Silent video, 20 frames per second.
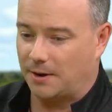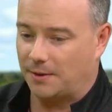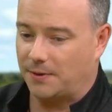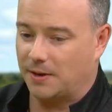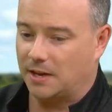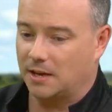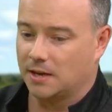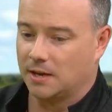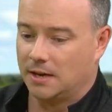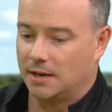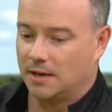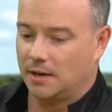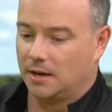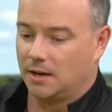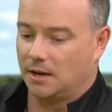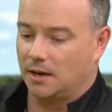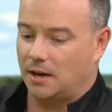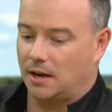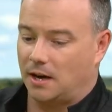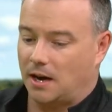I think
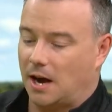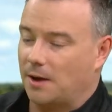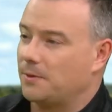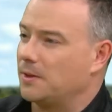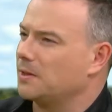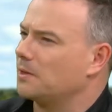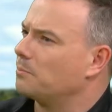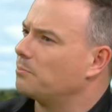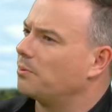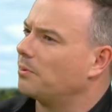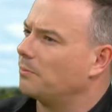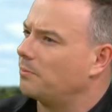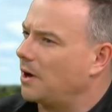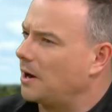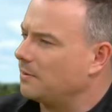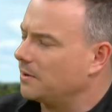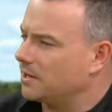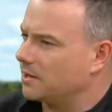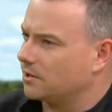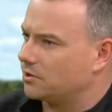
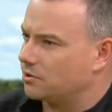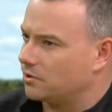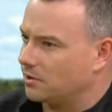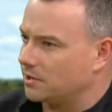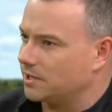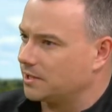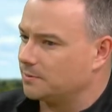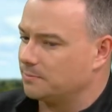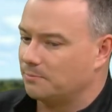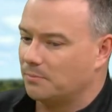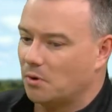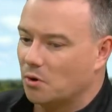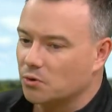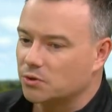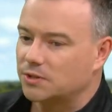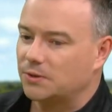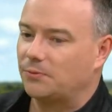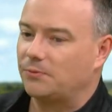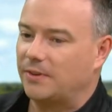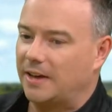probably the churches
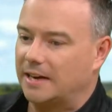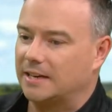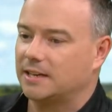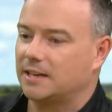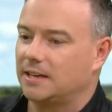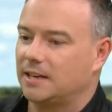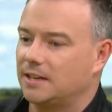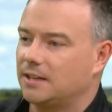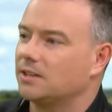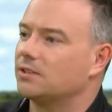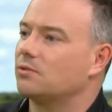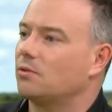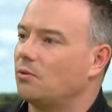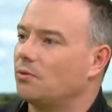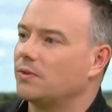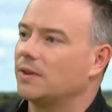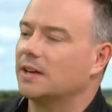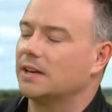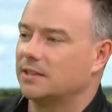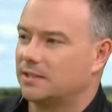most affected in this
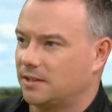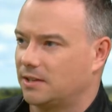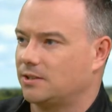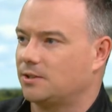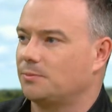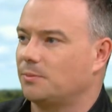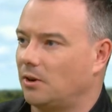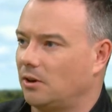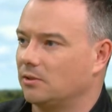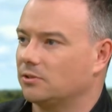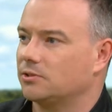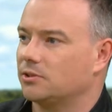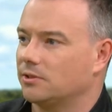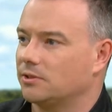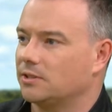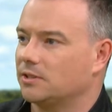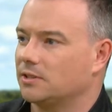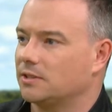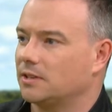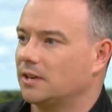whole thing is the small
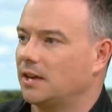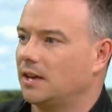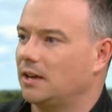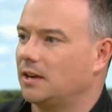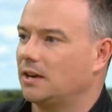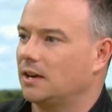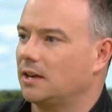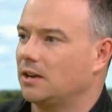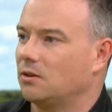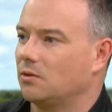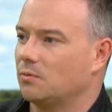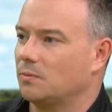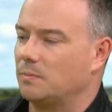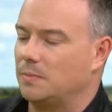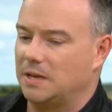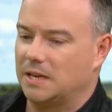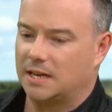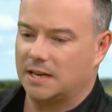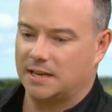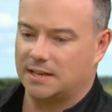churches. And, you know,
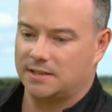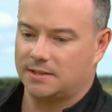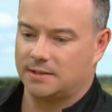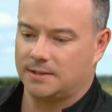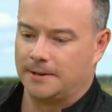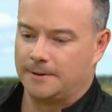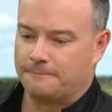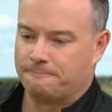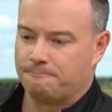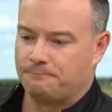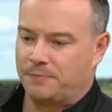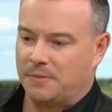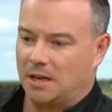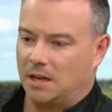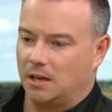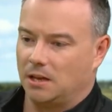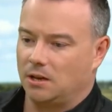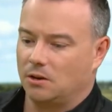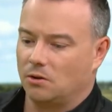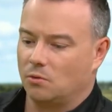because
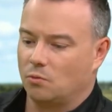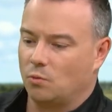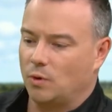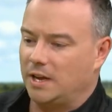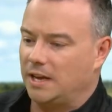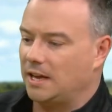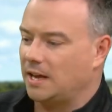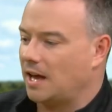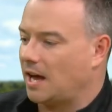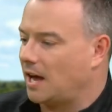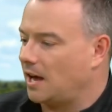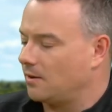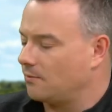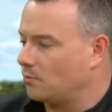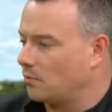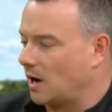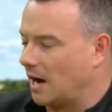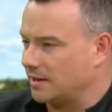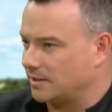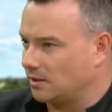You know, we
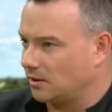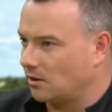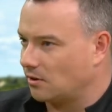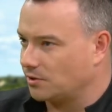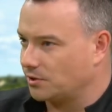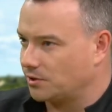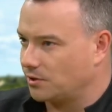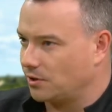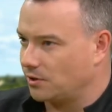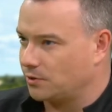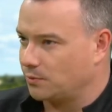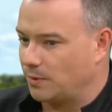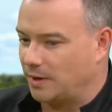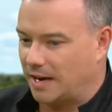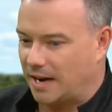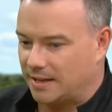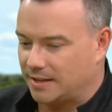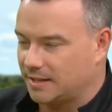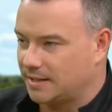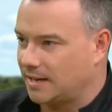have, as a larger church, we
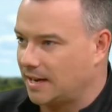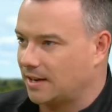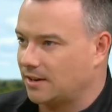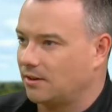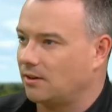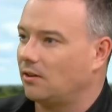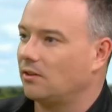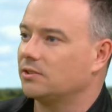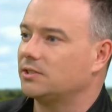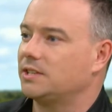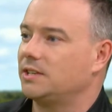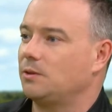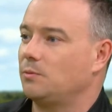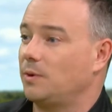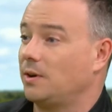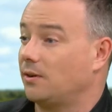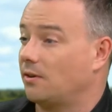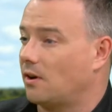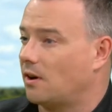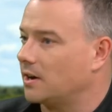have the technology.
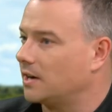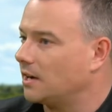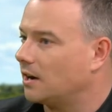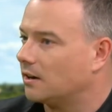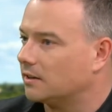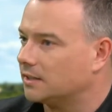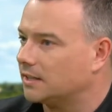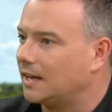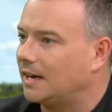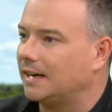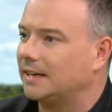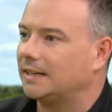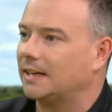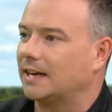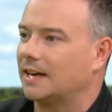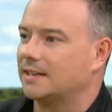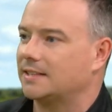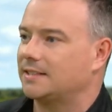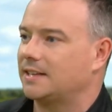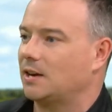We are already online.
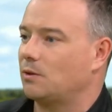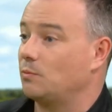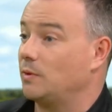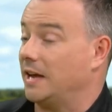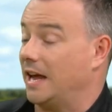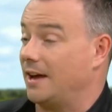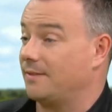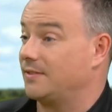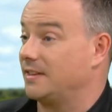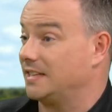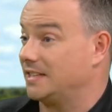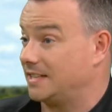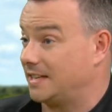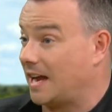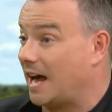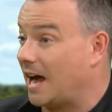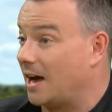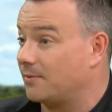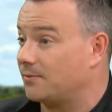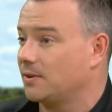Like I said, we have the
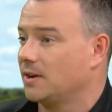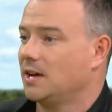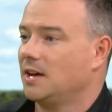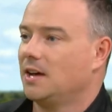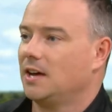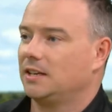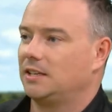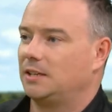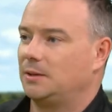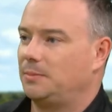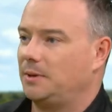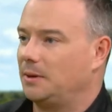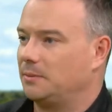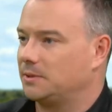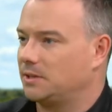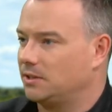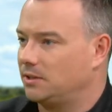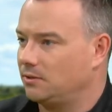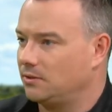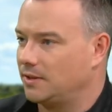staff to be able
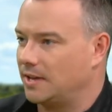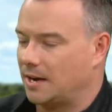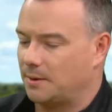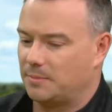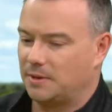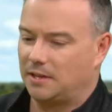to do that.